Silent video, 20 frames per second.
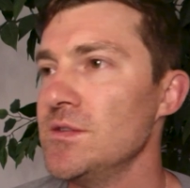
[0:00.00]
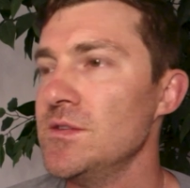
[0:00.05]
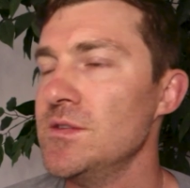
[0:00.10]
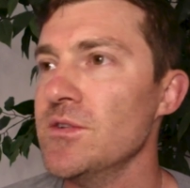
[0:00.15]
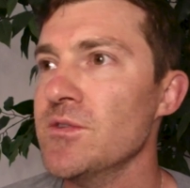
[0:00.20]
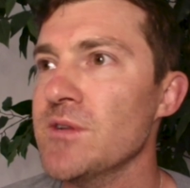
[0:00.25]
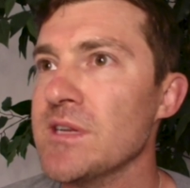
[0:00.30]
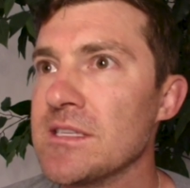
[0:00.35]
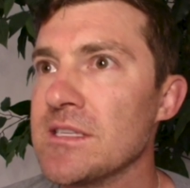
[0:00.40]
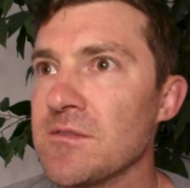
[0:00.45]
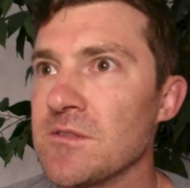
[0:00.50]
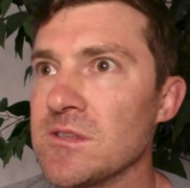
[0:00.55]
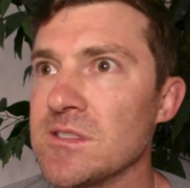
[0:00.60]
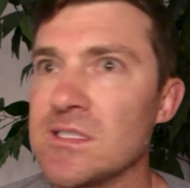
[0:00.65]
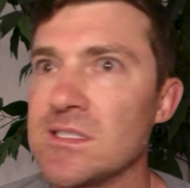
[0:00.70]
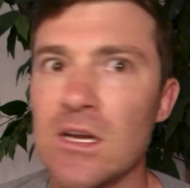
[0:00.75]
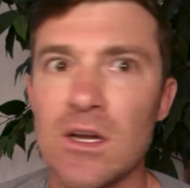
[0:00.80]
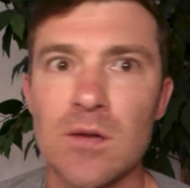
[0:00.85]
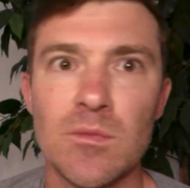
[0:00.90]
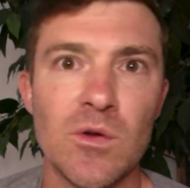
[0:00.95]
doing different
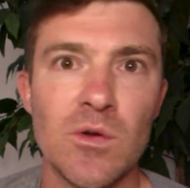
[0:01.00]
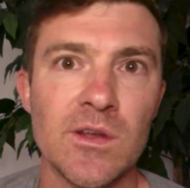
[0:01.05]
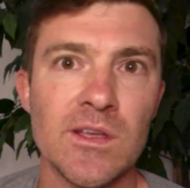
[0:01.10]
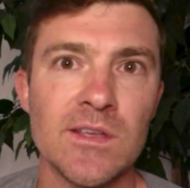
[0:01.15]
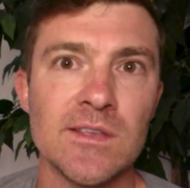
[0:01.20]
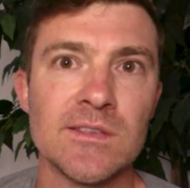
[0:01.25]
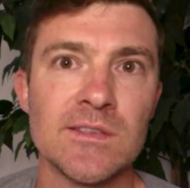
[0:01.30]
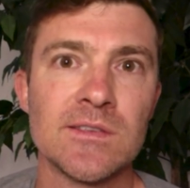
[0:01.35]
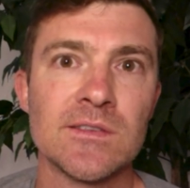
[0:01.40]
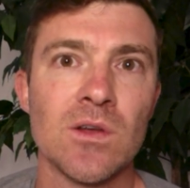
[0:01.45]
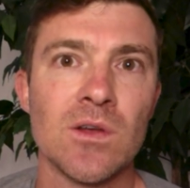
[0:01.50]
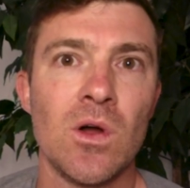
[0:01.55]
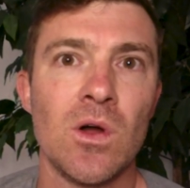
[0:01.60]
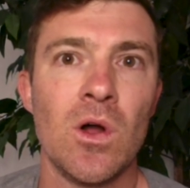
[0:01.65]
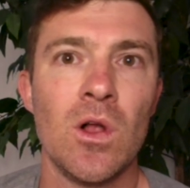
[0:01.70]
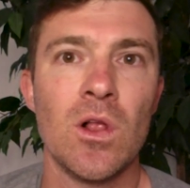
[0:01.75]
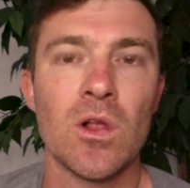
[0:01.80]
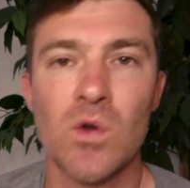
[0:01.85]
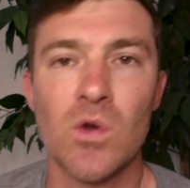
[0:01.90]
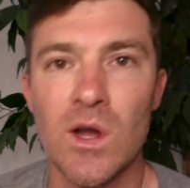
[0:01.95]
ceremonies
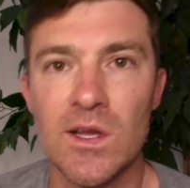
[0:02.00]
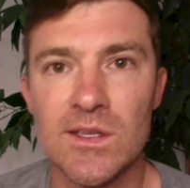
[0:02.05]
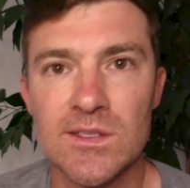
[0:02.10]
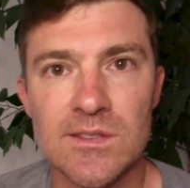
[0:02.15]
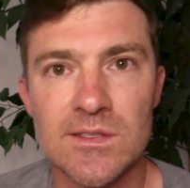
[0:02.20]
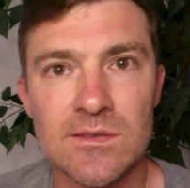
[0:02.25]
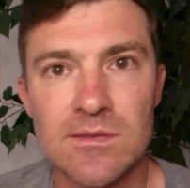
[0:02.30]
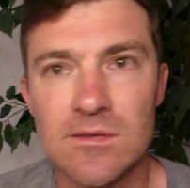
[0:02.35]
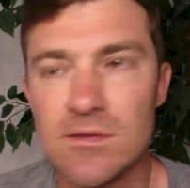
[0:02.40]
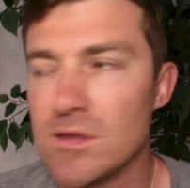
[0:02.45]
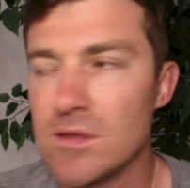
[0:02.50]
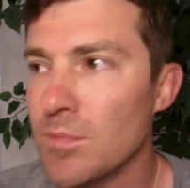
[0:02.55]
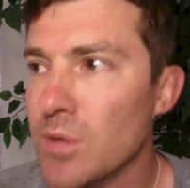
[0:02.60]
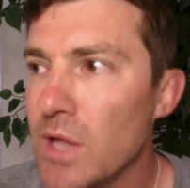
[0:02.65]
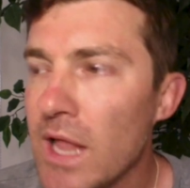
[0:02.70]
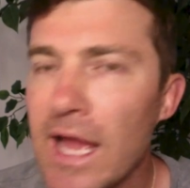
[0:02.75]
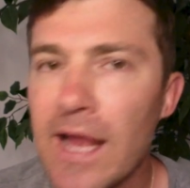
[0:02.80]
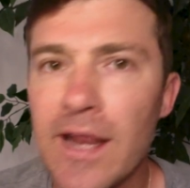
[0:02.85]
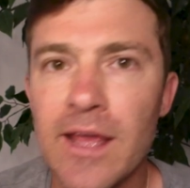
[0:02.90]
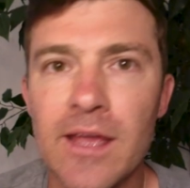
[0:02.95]
all across the
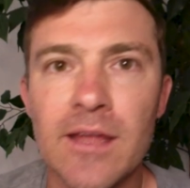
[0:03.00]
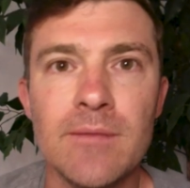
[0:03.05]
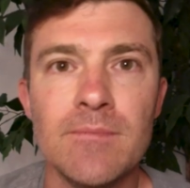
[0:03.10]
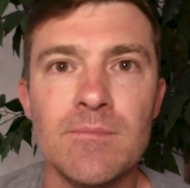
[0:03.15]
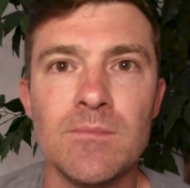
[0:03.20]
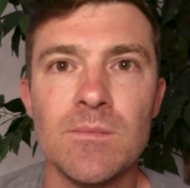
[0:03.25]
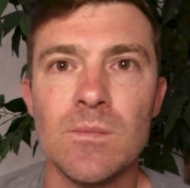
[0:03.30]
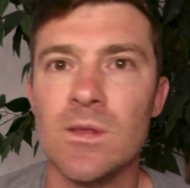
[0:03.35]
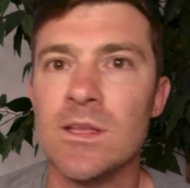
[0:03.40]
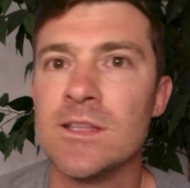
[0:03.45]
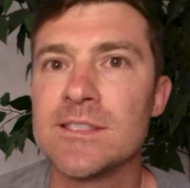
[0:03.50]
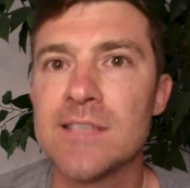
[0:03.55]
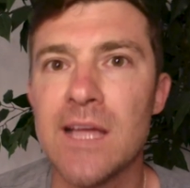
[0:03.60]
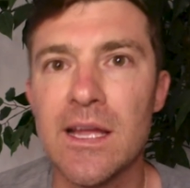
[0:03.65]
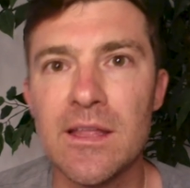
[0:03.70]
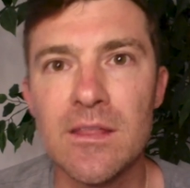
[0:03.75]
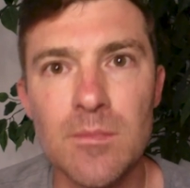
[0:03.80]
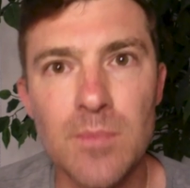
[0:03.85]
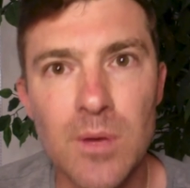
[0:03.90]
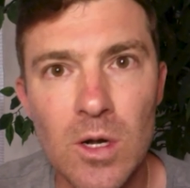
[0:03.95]
planet,
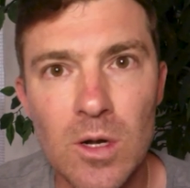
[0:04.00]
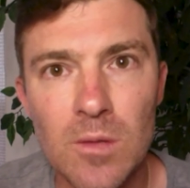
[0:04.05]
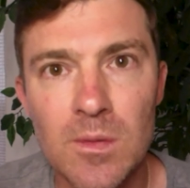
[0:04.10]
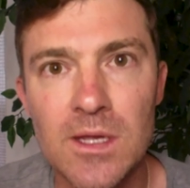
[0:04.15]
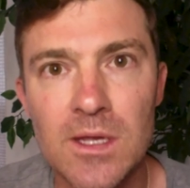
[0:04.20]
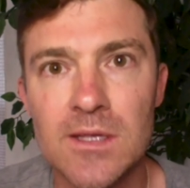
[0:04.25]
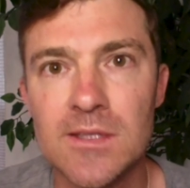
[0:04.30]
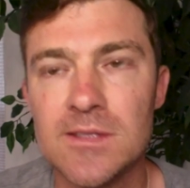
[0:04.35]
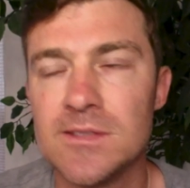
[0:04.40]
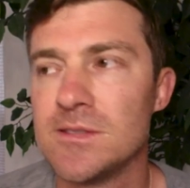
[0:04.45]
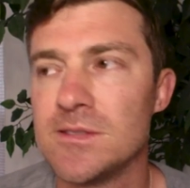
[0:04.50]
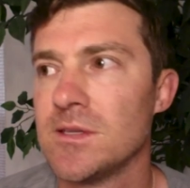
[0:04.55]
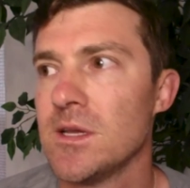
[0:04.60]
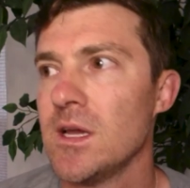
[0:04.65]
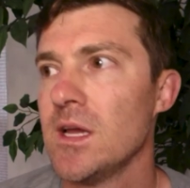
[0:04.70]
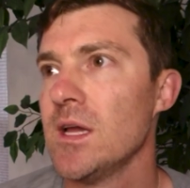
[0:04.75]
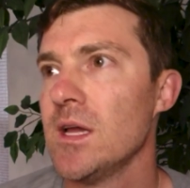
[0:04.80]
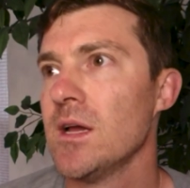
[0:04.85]
inside the pyramids,